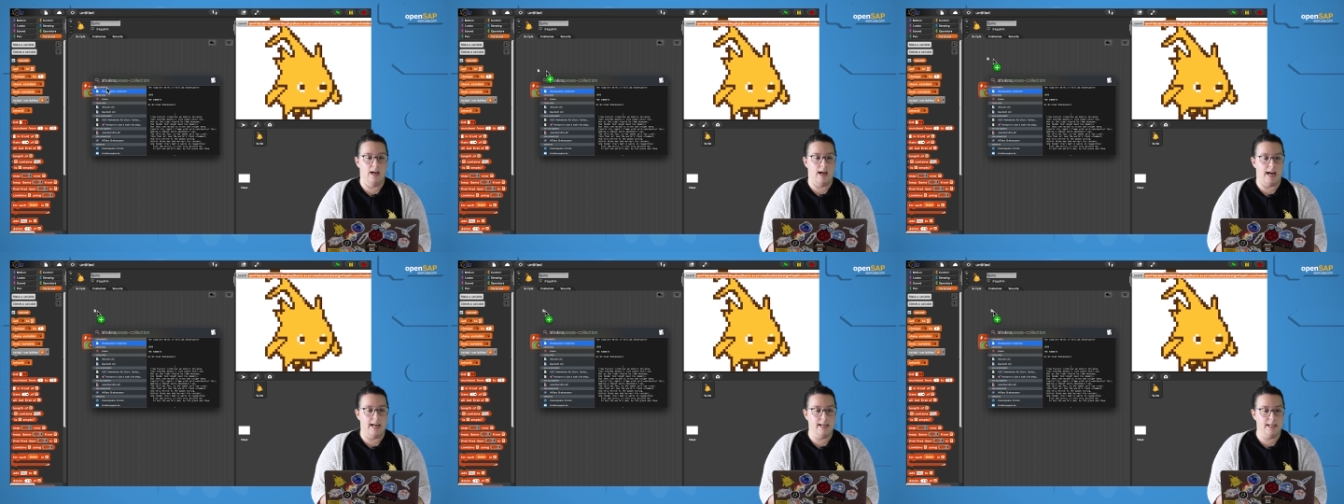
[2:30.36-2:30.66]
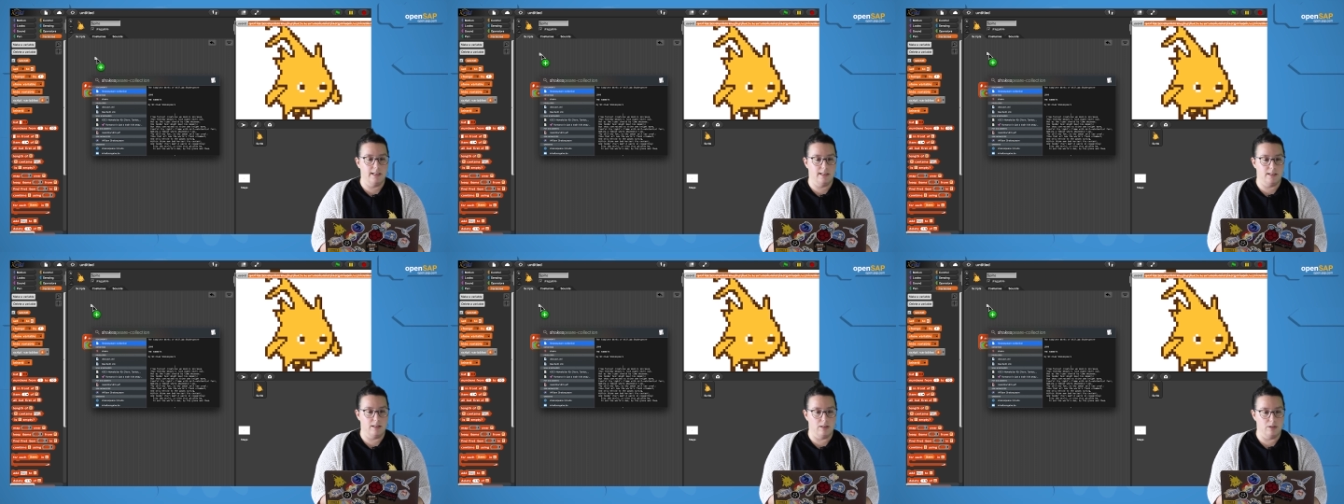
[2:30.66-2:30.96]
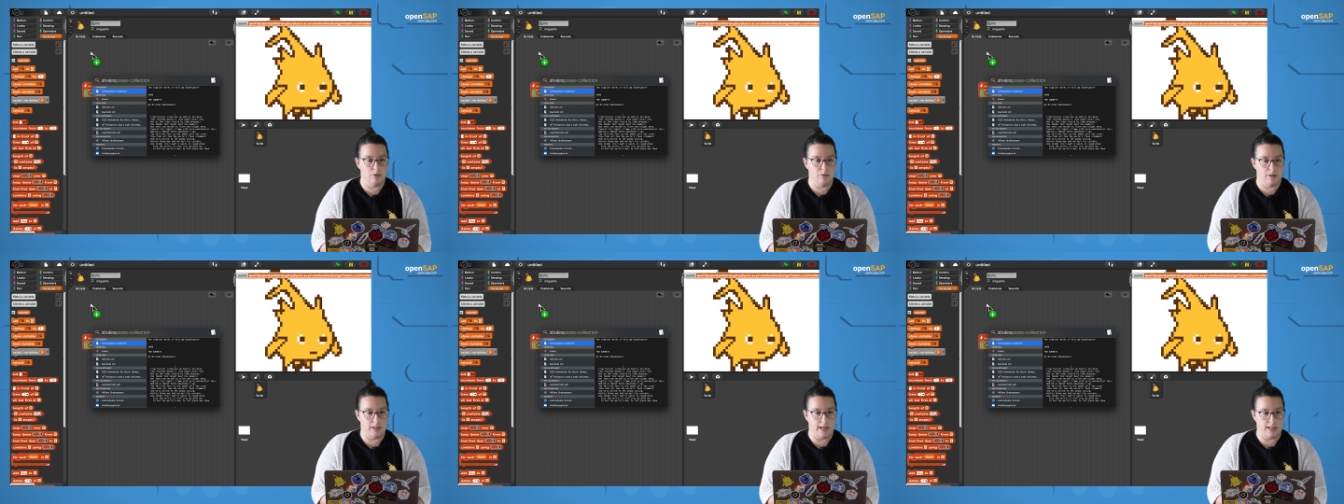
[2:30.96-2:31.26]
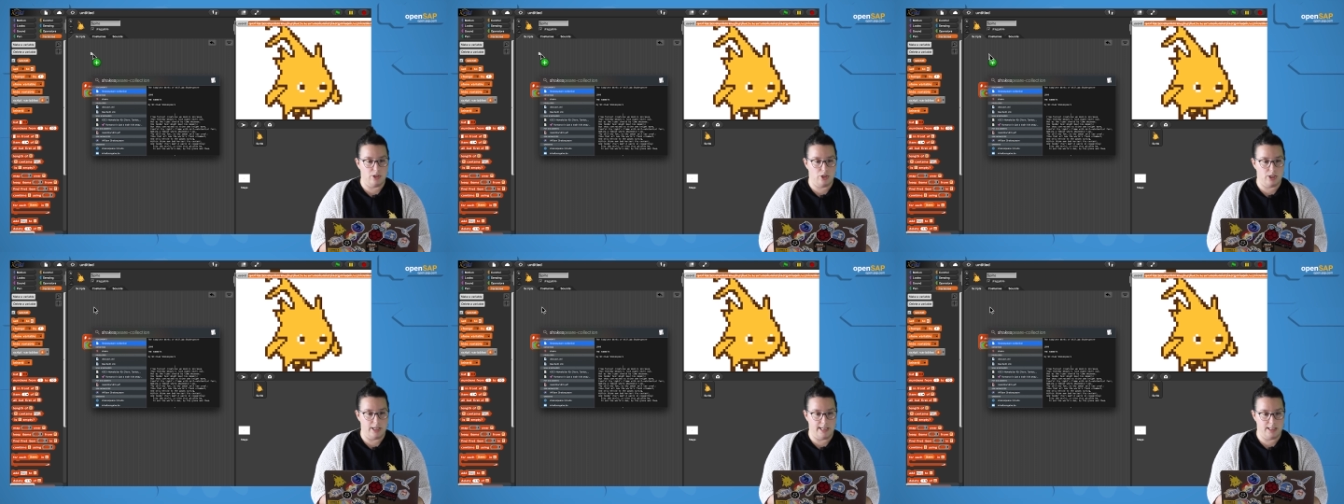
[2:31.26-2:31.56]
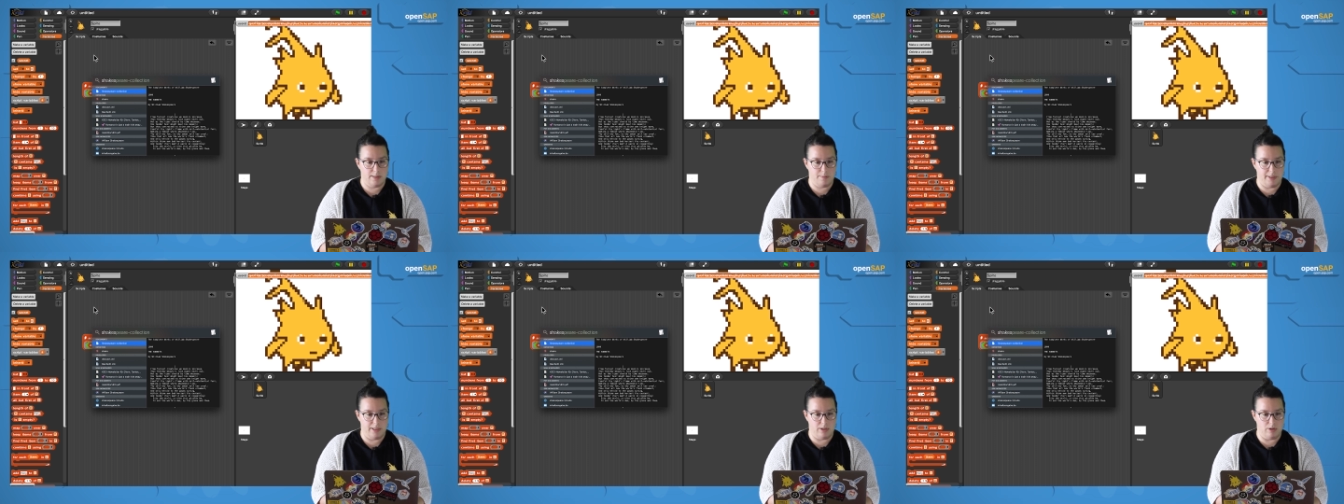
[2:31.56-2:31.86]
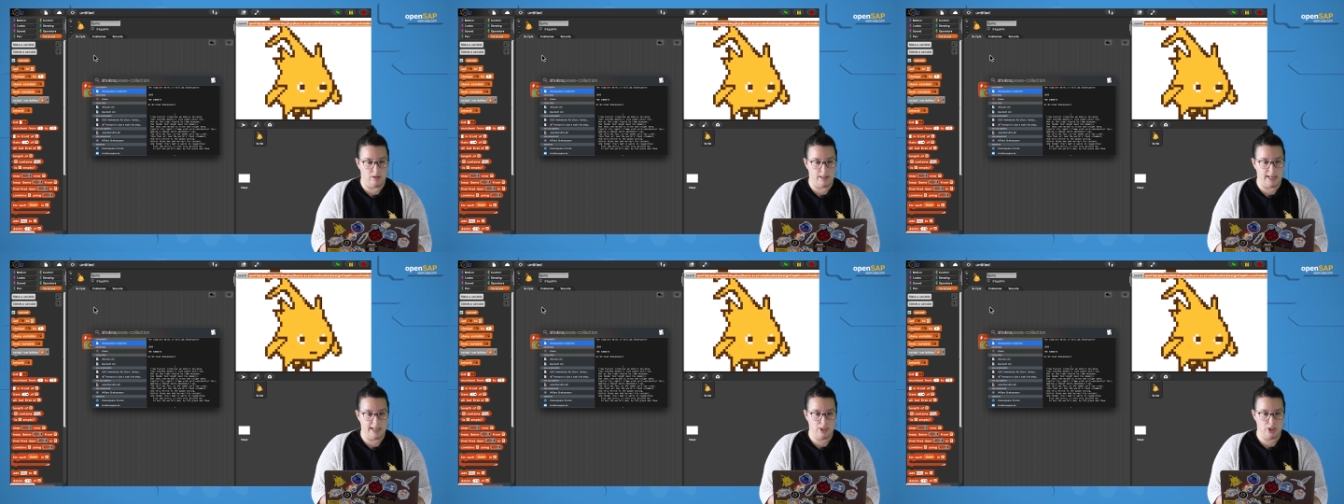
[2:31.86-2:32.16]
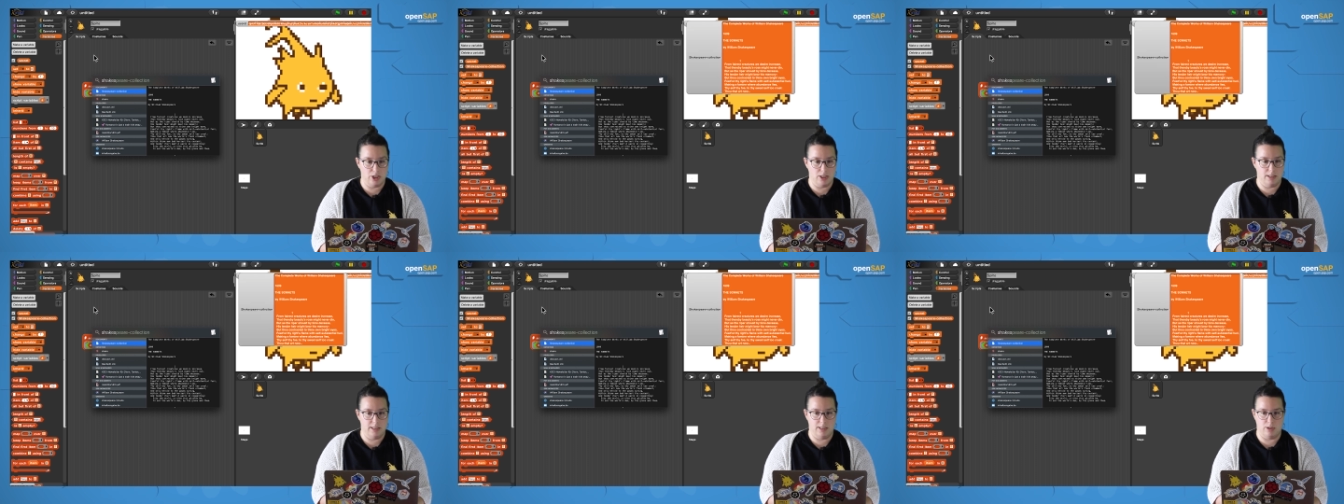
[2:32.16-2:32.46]
I can include that Shakespeare
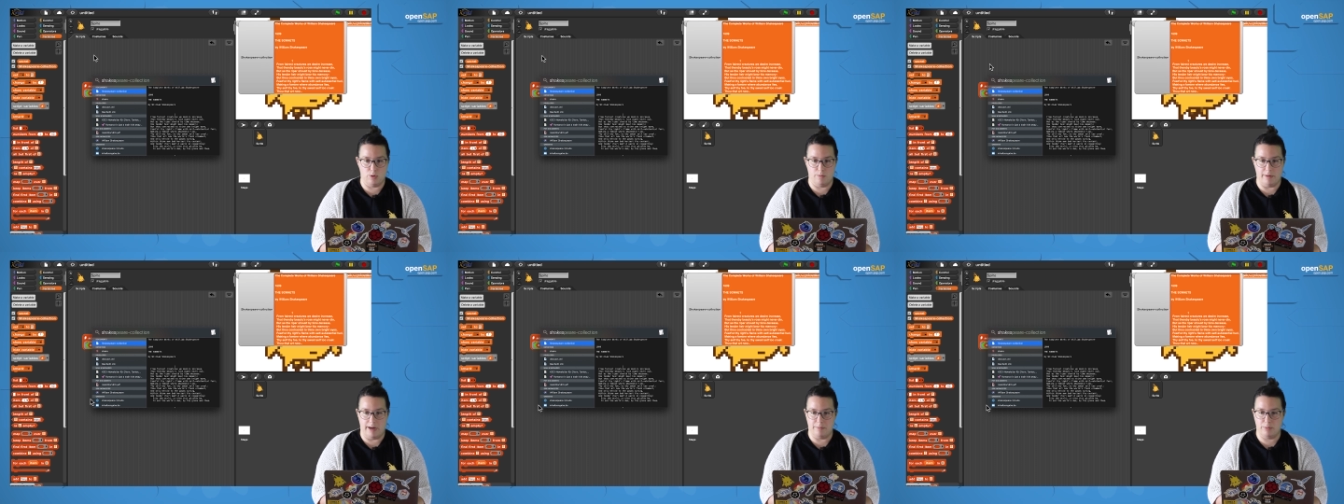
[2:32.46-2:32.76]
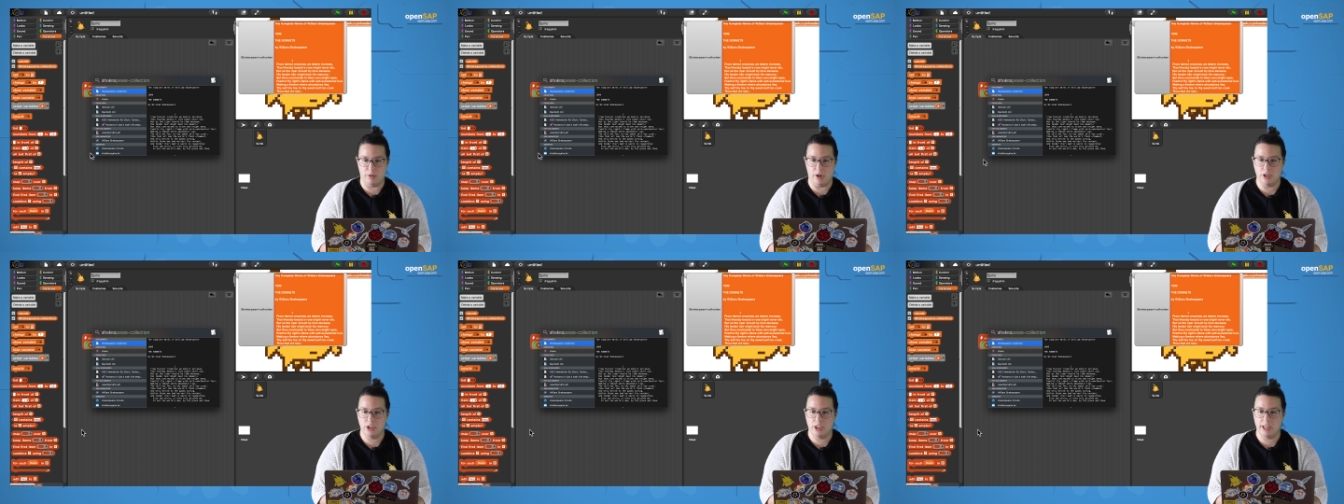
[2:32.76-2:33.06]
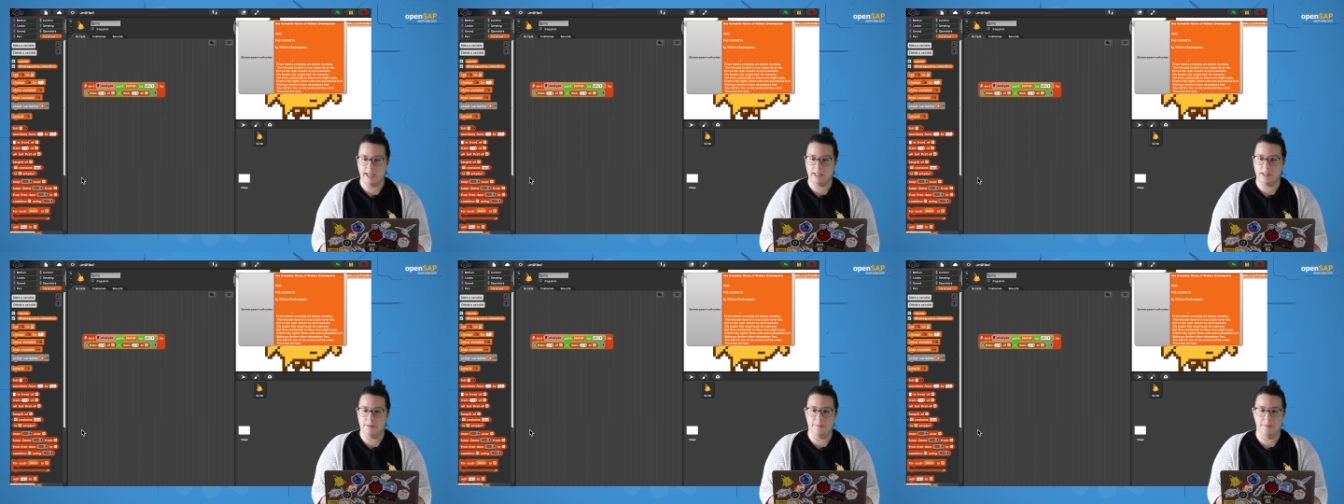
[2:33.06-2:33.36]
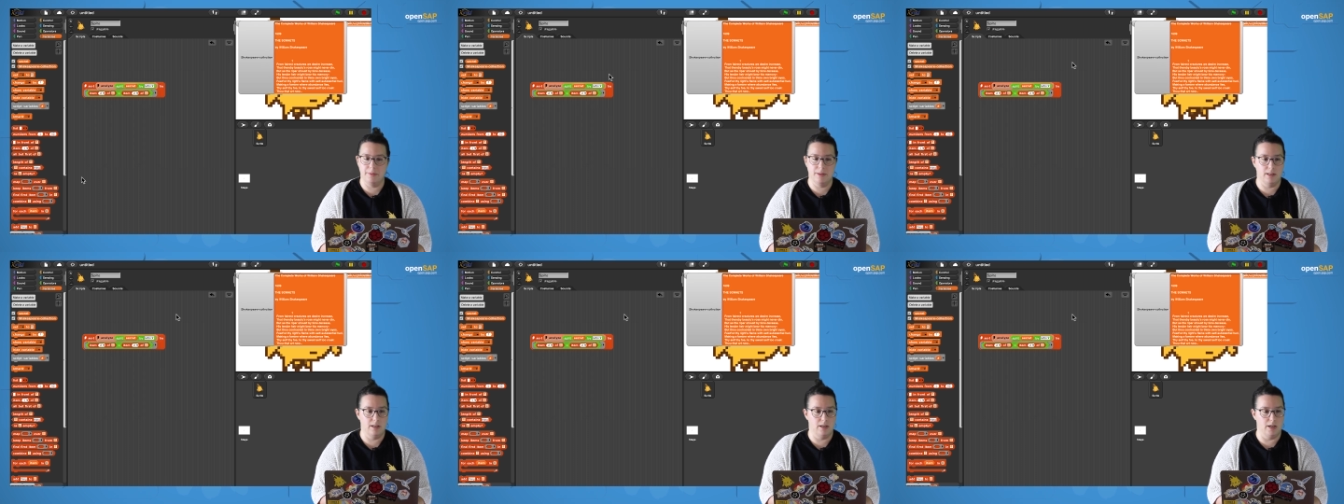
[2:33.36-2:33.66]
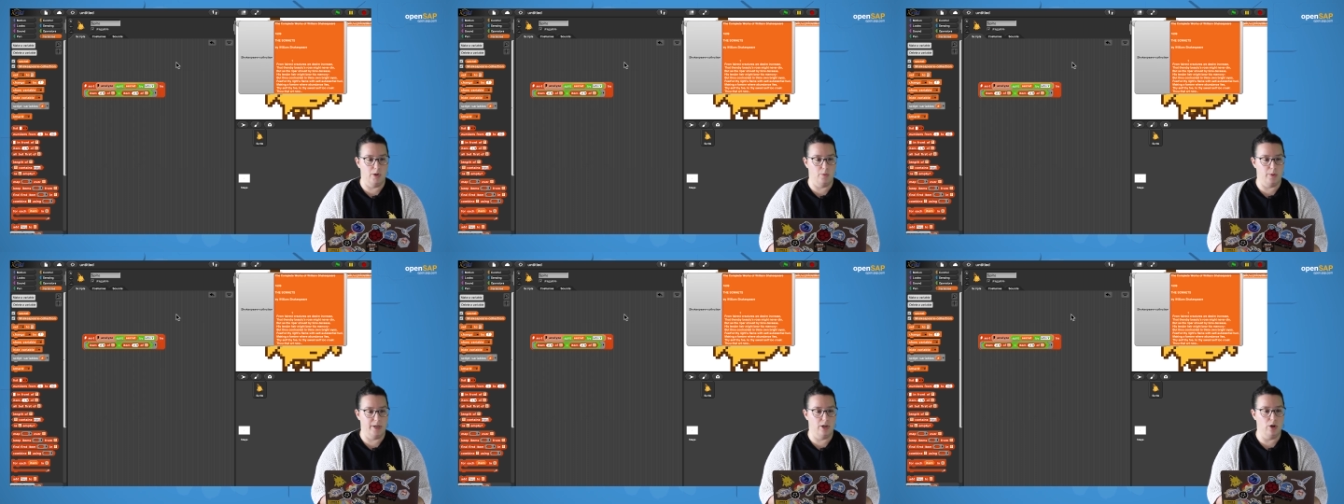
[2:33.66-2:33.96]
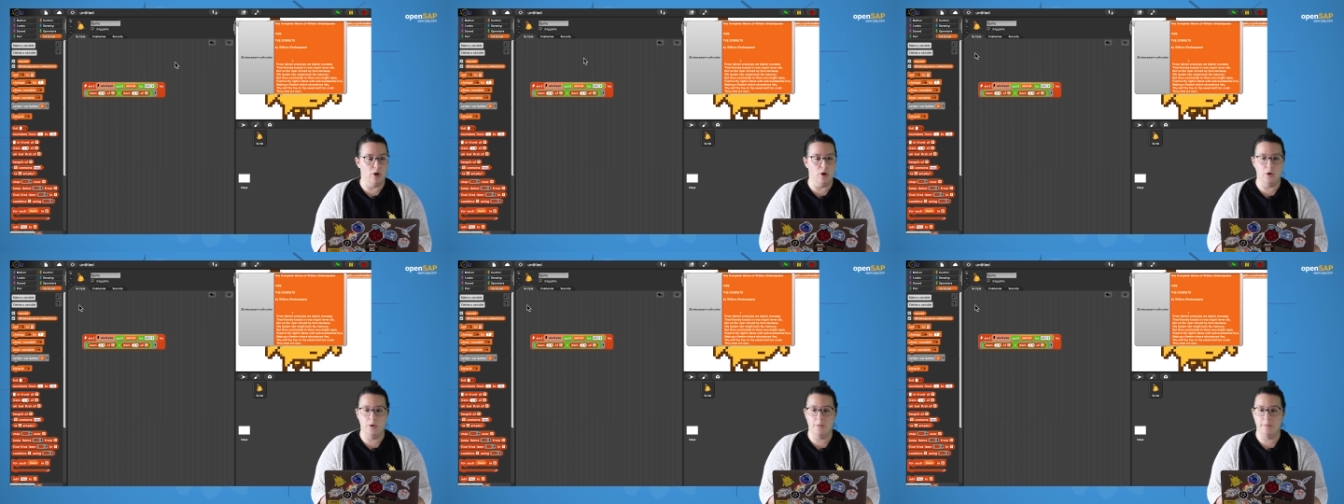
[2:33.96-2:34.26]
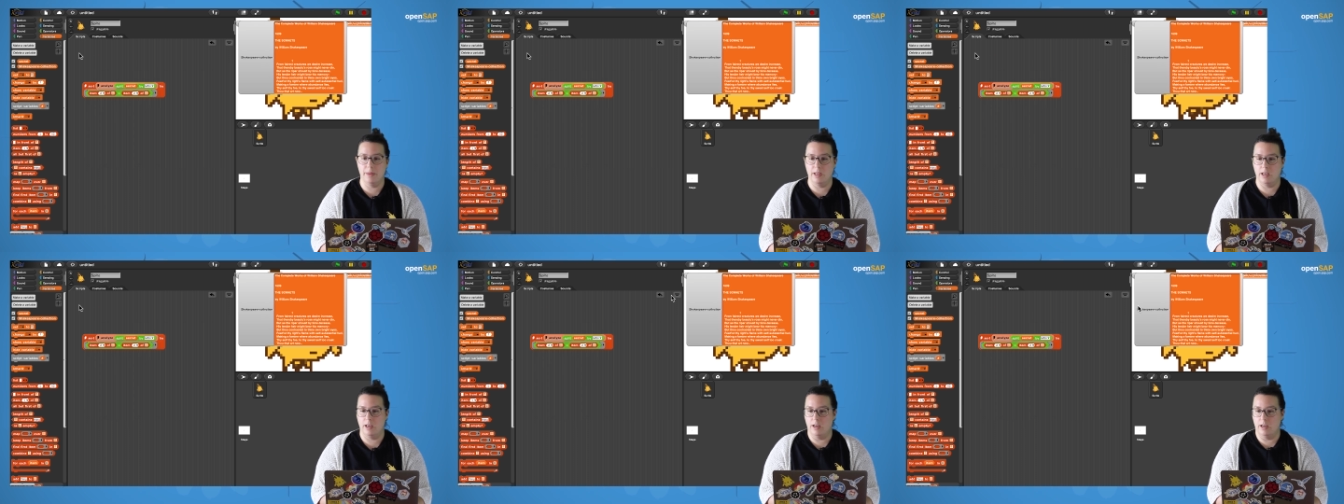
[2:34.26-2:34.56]
collection into my project. Here we go.